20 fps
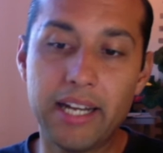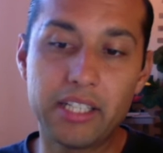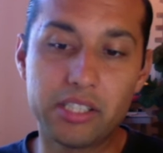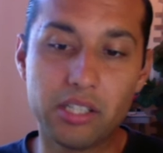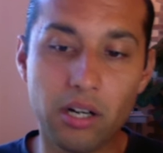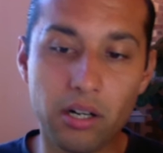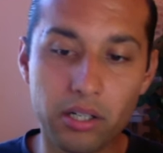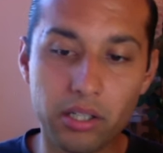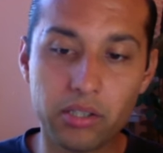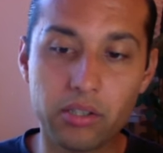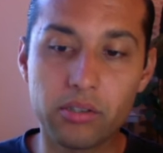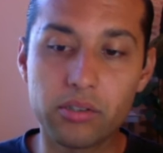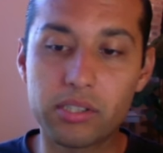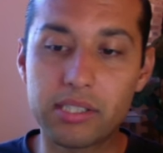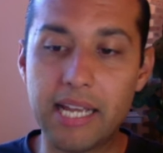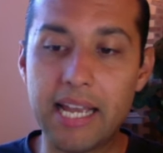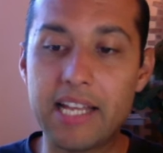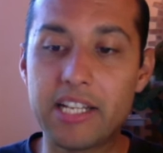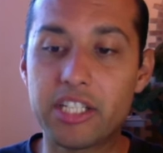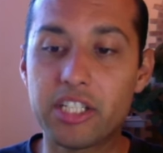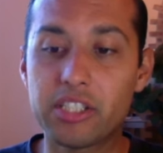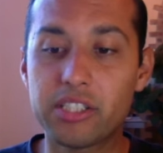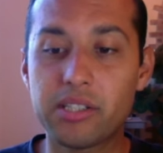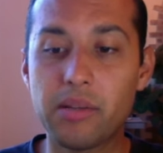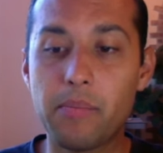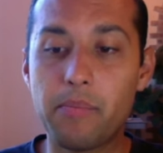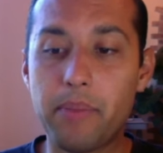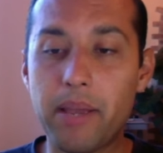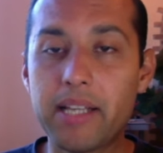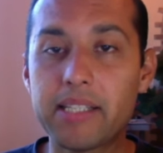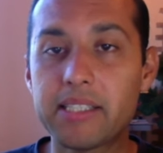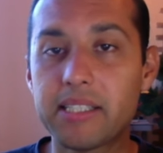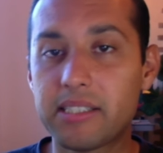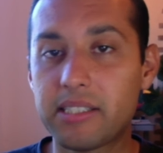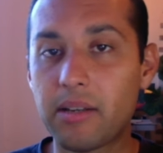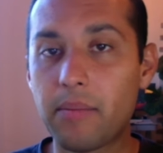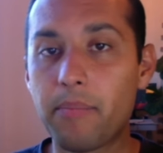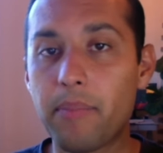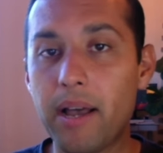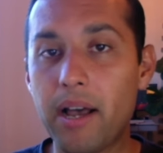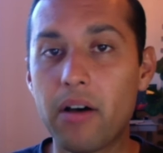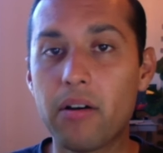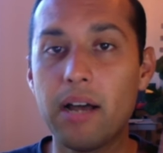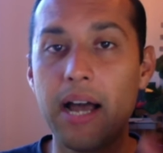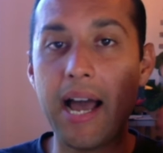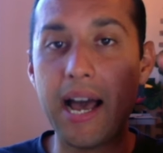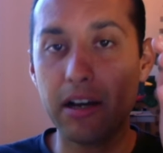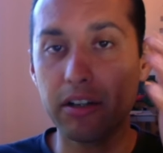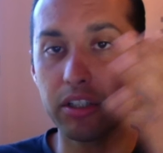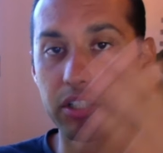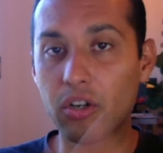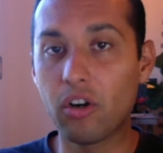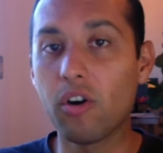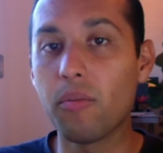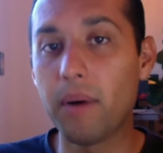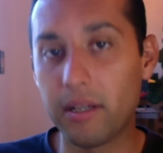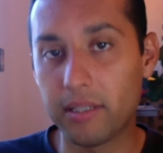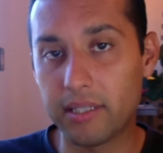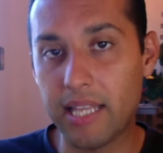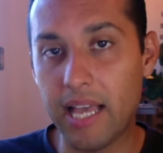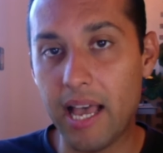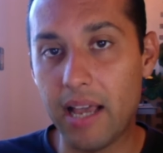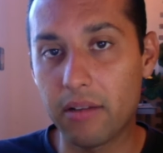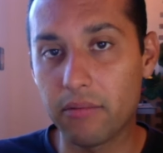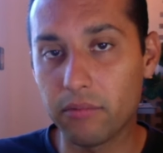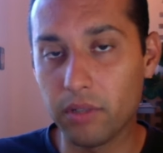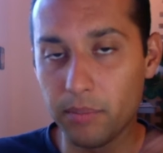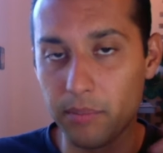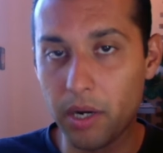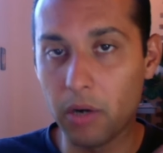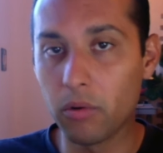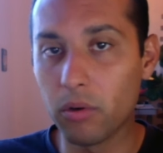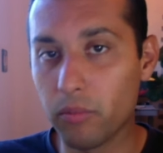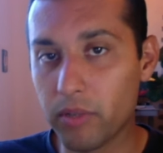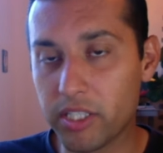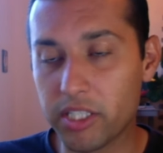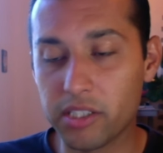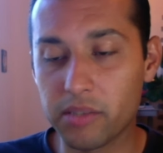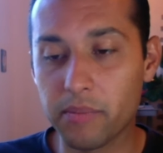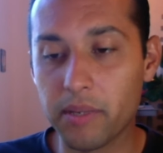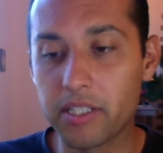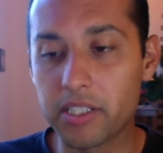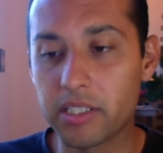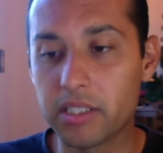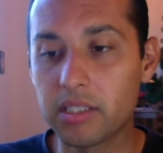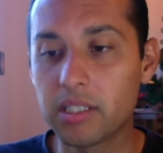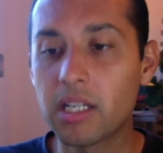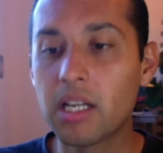articles and just the basics about how to go about that, about what we just mentioned.